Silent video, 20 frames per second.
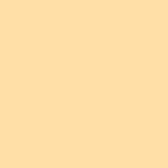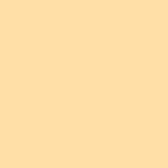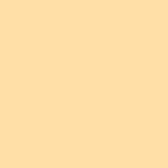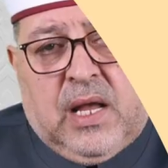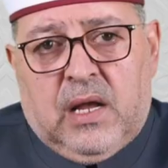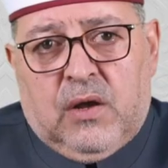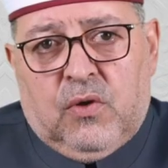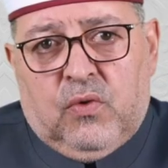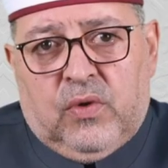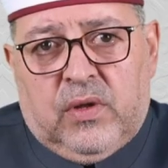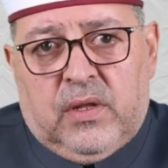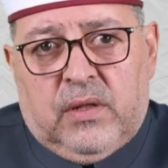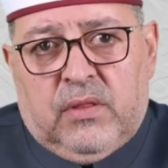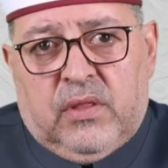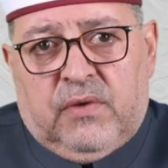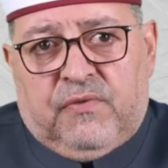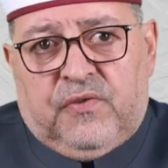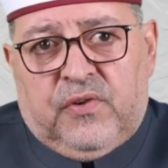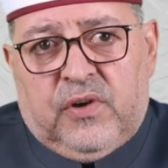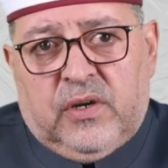Now,
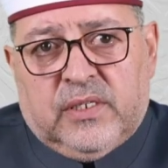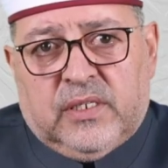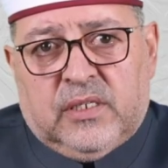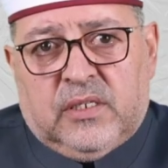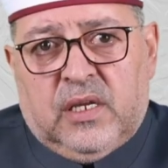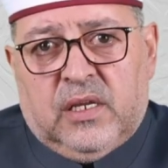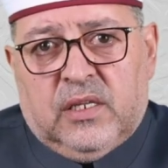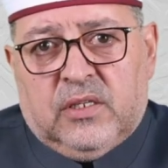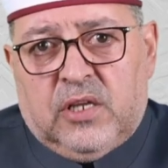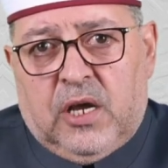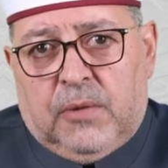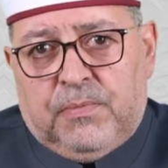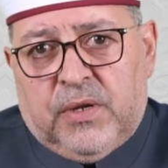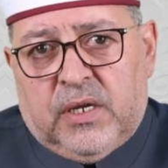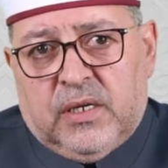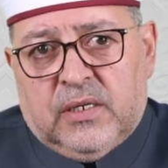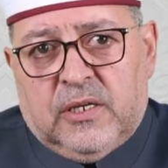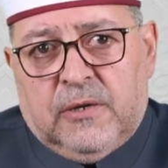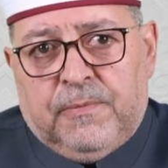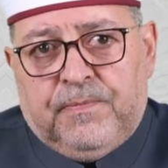the first
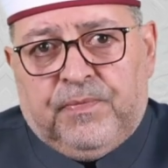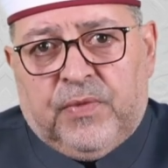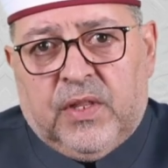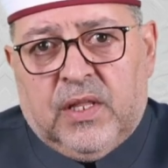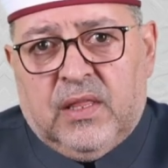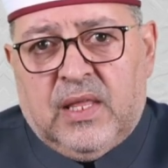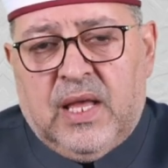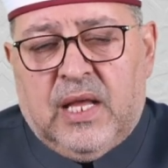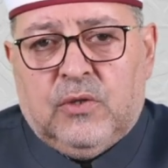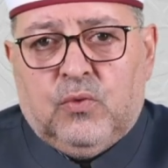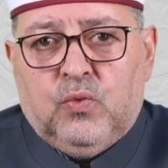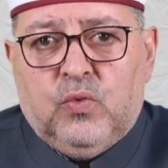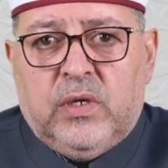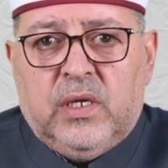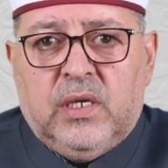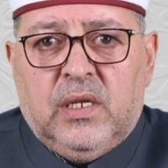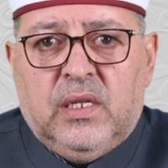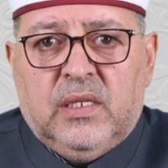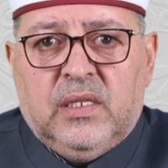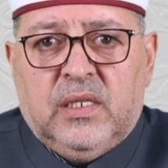topic that
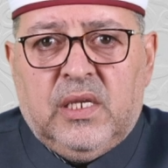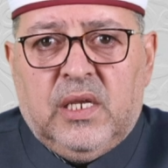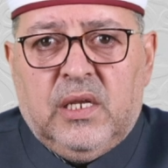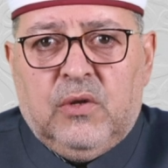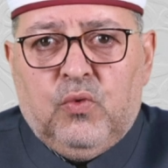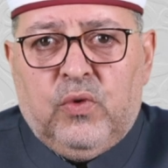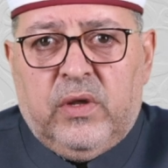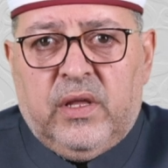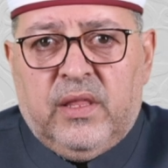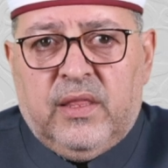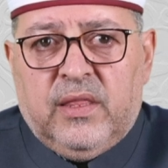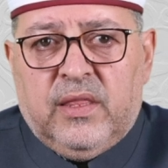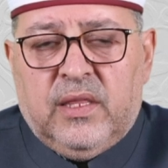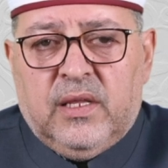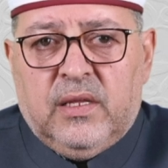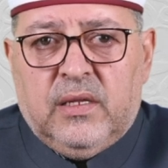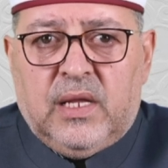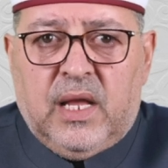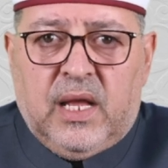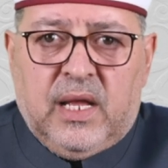we'll deal with
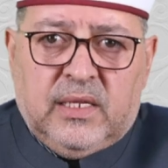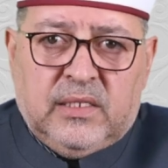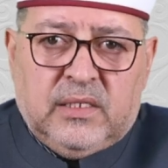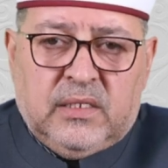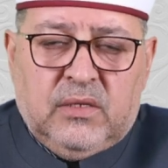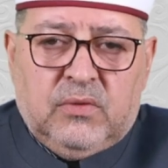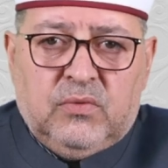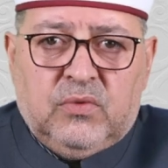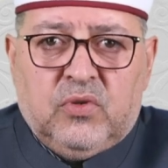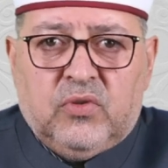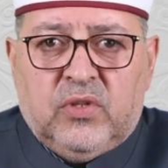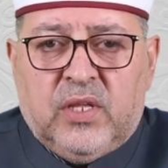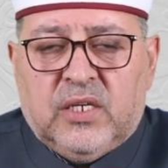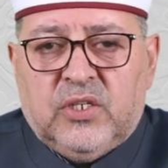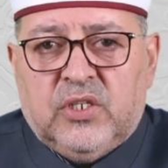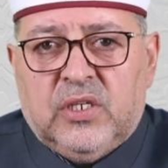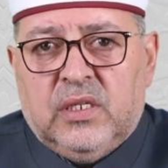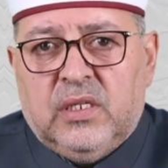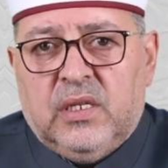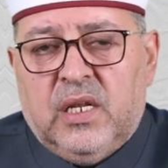as
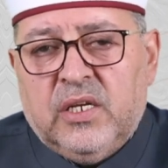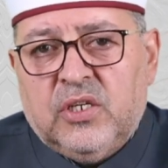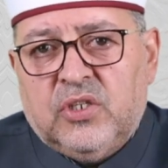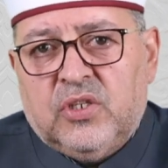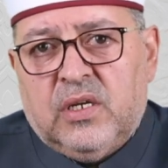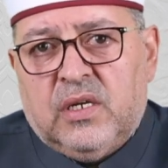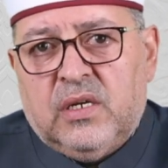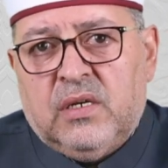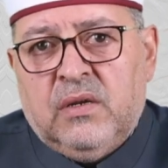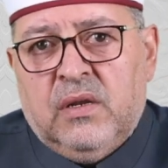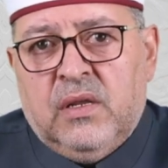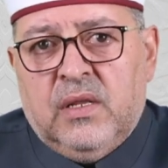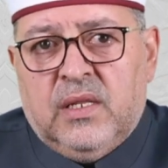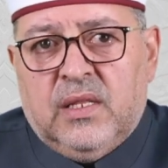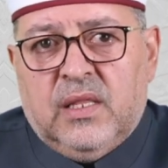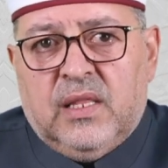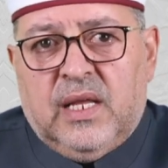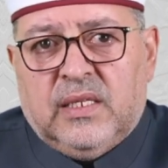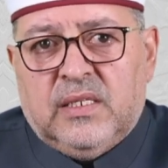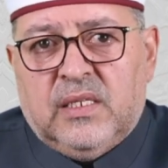introduction lecture,
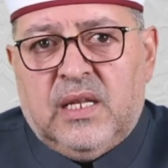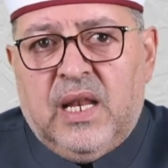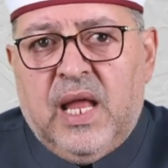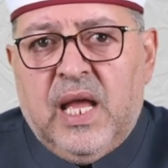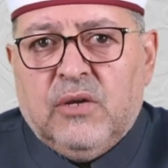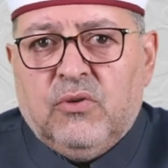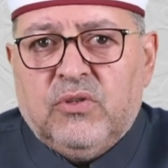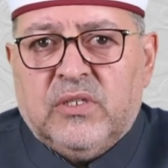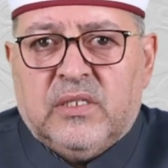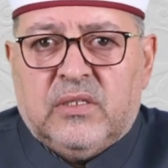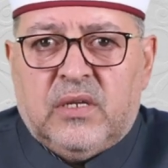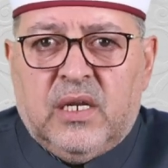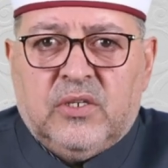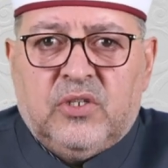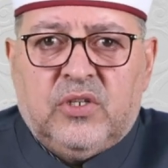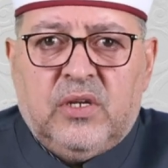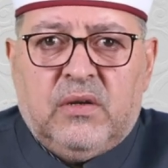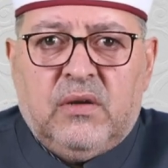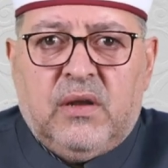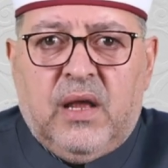that's language
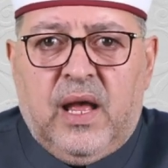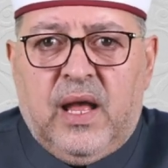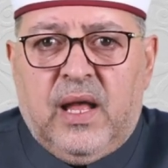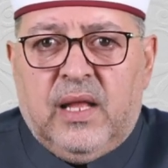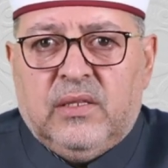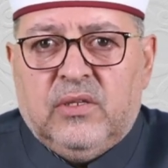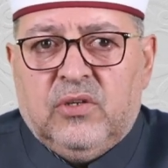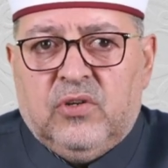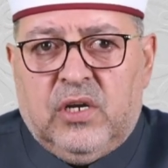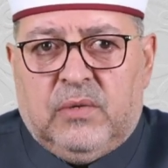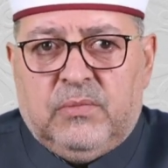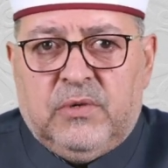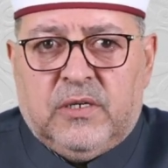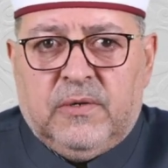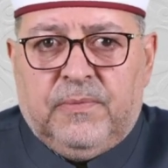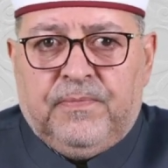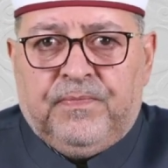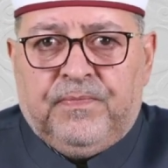structure and grammar.